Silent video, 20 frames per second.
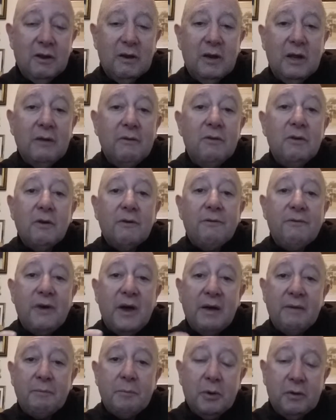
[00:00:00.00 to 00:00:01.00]
That gives you a
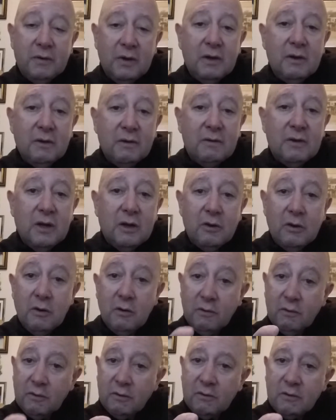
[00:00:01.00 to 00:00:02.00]
5% discount.
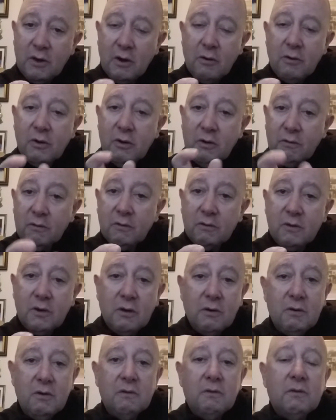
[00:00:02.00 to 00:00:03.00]
Use this code, use this
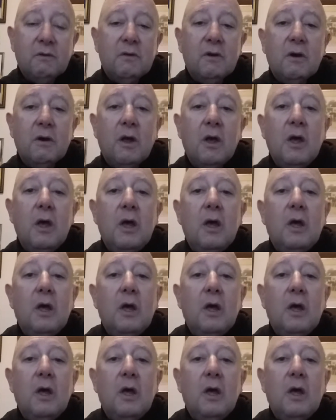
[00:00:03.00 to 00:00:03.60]
code, use this code.